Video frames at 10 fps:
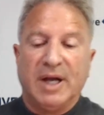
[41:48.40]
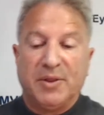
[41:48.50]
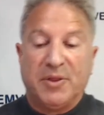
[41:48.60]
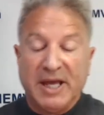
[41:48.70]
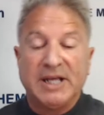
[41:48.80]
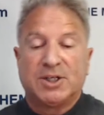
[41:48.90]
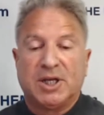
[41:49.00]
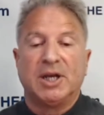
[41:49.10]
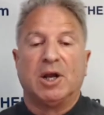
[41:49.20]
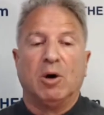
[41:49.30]
things
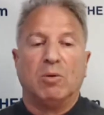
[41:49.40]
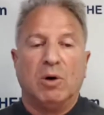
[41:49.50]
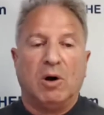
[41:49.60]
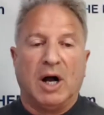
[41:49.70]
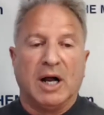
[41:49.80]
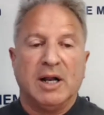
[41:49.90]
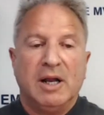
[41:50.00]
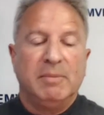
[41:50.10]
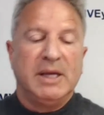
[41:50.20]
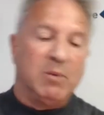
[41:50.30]
can go wrong.
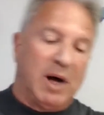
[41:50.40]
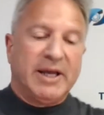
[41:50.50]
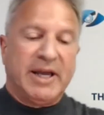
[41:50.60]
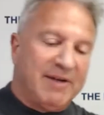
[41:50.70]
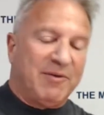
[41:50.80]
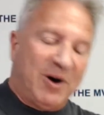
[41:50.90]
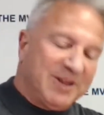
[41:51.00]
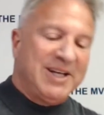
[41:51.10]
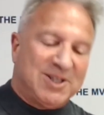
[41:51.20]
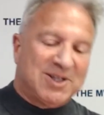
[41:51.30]
Meanwhile, you have all
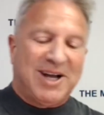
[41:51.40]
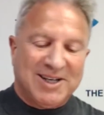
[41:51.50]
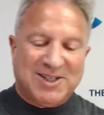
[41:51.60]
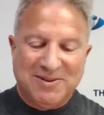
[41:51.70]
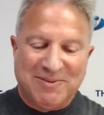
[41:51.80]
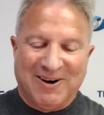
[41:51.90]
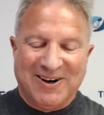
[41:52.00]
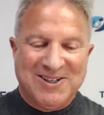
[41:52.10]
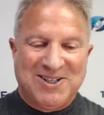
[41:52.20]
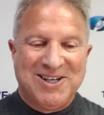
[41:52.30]
these
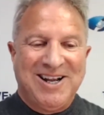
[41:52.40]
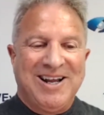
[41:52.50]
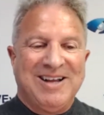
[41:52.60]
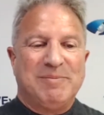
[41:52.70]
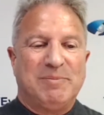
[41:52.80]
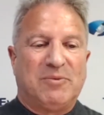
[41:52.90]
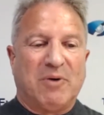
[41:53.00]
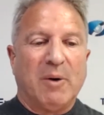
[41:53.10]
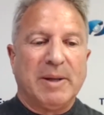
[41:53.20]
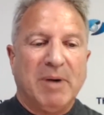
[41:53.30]
customers
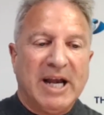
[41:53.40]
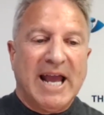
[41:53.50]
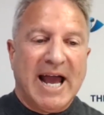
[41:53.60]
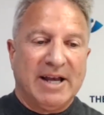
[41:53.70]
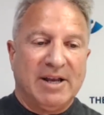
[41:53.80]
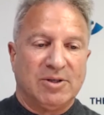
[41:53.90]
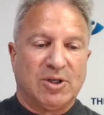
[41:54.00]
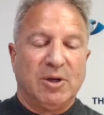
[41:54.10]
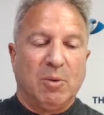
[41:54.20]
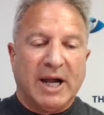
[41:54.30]
throwing money at you. So
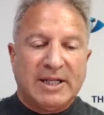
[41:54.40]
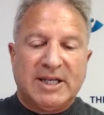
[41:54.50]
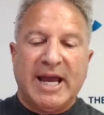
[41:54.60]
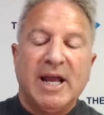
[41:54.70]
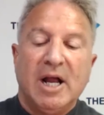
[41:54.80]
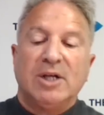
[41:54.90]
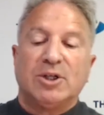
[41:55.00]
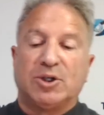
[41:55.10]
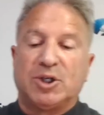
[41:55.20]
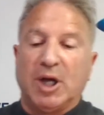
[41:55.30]

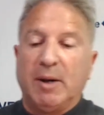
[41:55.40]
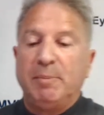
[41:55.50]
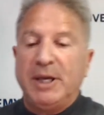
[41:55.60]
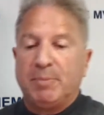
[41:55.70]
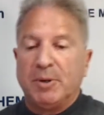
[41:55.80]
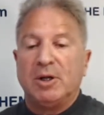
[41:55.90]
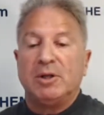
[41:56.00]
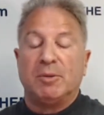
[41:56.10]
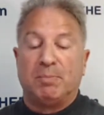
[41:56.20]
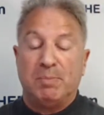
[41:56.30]
some people,
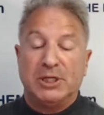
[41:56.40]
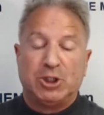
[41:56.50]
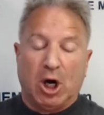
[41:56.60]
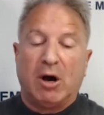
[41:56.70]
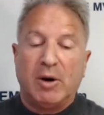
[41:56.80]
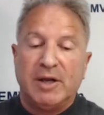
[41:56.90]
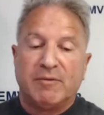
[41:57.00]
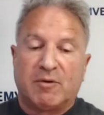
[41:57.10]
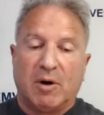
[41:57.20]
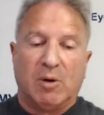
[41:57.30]
the majority
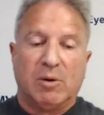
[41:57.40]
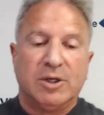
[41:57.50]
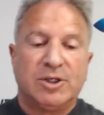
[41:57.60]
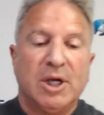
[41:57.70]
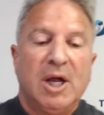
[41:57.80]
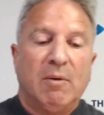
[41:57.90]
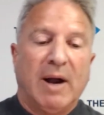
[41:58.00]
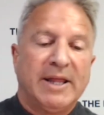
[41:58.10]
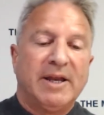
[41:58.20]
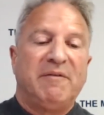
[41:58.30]
of growers,
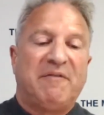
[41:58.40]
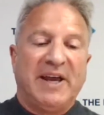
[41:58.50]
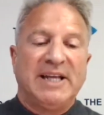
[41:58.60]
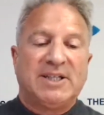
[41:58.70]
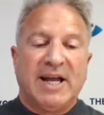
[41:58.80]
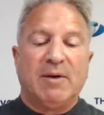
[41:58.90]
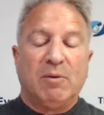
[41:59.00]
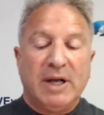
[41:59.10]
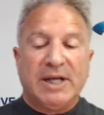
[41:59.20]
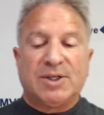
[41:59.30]
rather than face that
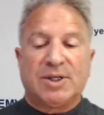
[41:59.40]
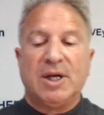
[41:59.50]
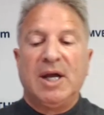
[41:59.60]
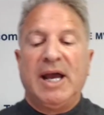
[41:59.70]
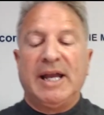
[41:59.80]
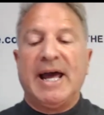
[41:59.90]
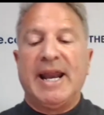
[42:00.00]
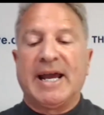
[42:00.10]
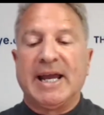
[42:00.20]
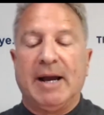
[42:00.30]
risk and that
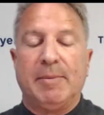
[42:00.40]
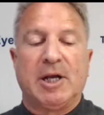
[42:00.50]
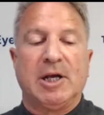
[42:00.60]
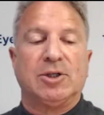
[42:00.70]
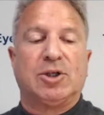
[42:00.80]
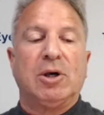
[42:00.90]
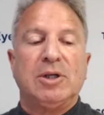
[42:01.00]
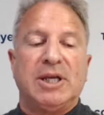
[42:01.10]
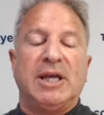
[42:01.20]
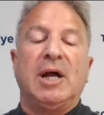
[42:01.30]
economic
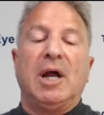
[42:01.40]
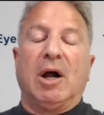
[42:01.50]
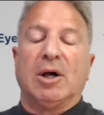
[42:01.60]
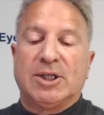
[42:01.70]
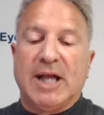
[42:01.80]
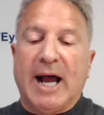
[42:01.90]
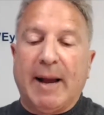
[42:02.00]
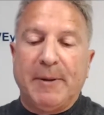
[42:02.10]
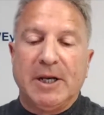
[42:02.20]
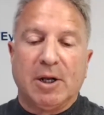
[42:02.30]
uncertainty, are
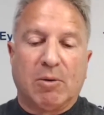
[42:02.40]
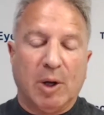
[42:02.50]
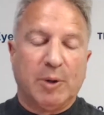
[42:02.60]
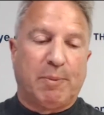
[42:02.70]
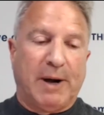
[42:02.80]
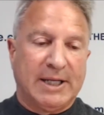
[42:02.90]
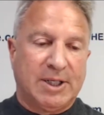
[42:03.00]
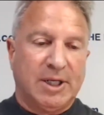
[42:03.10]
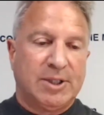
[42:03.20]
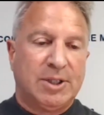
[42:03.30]
stopping the growth
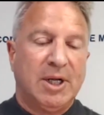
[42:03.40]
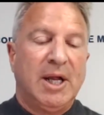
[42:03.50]
process